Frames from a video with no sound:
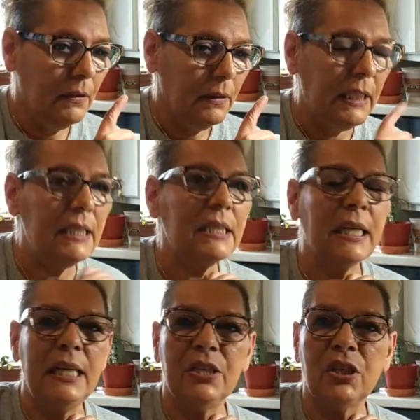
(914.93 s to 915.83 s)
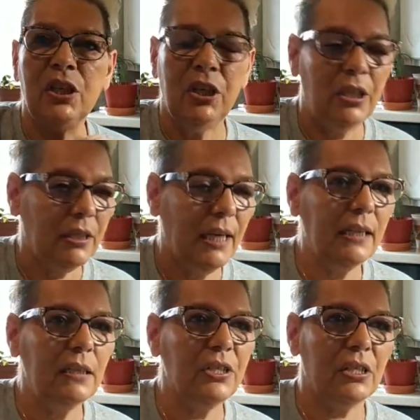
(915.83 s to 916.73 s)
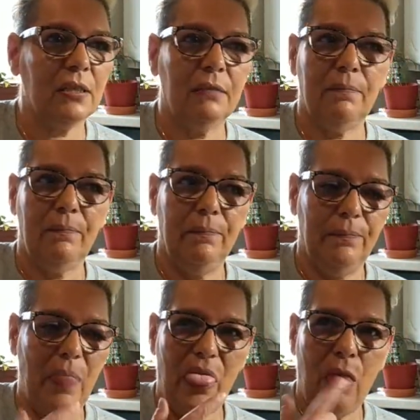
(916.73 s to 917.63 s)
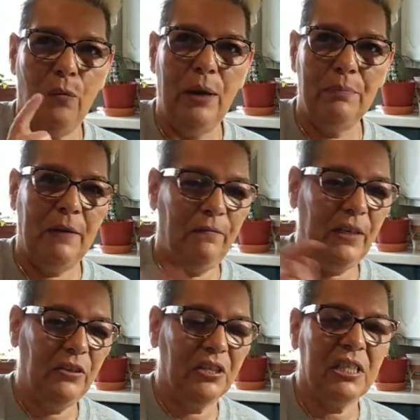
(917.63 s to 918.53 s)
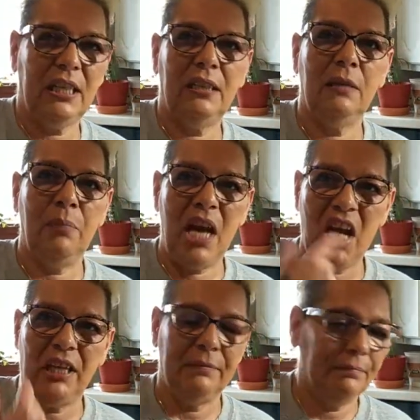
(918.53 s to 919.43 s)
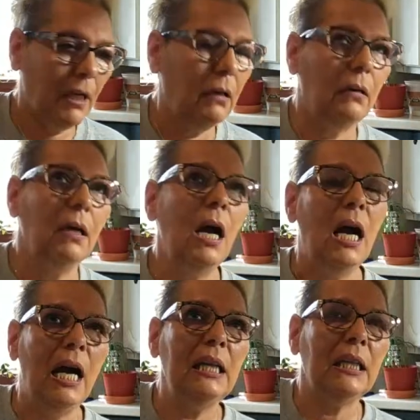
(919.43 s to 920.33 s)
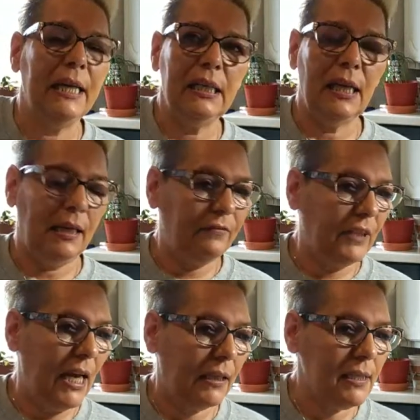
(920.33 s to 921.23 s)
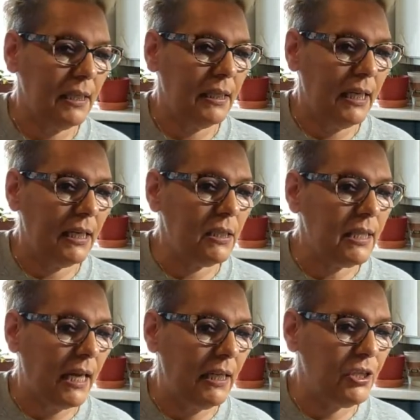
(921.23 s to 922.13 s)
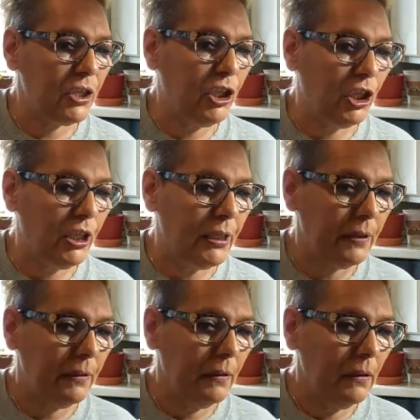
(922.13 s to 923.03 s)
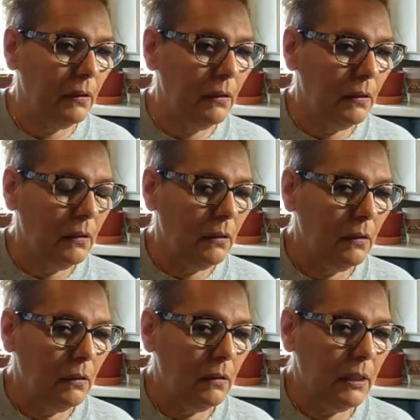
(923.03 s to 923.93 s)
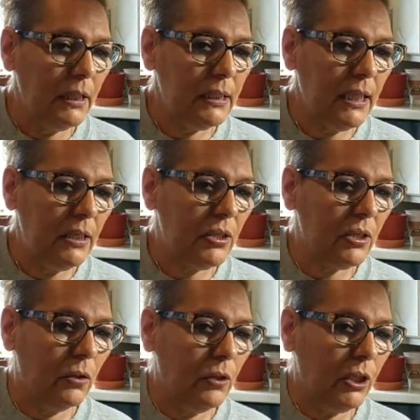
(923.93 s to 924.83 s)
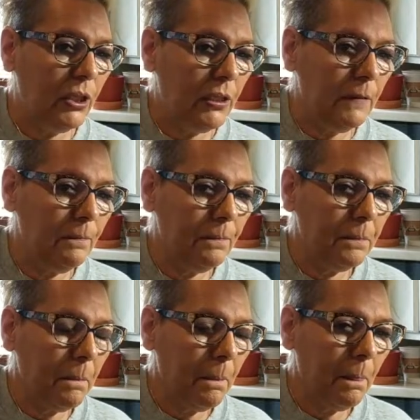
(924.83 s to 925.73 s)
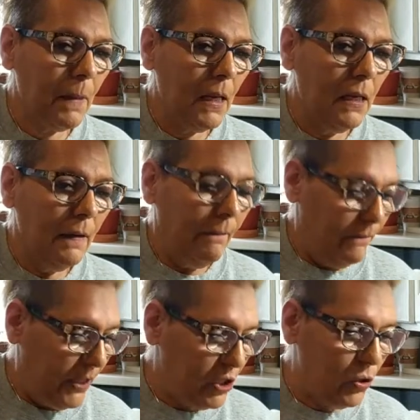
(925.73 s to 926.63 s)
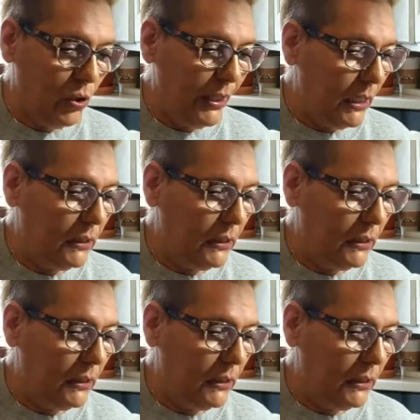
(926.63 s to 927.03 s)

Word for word: It tastes good. I could just wet my finger, stick it in the bag, and oh, I like that flaxseed. It tastes good. It tastes so good. Fish oil?